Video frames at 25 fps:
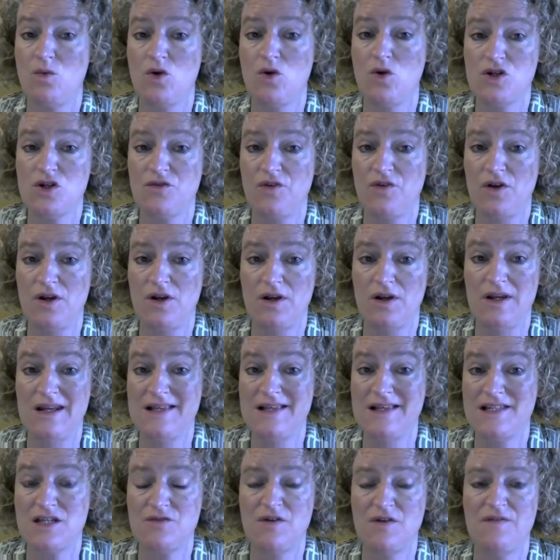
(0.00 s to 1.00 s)
wonderful
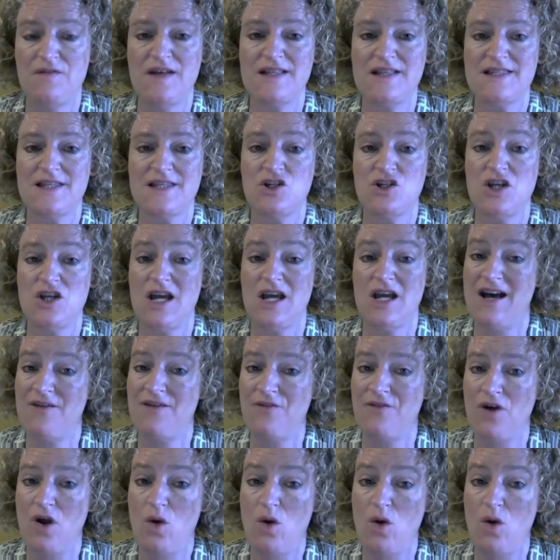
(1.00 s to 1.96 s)
list of events that you have,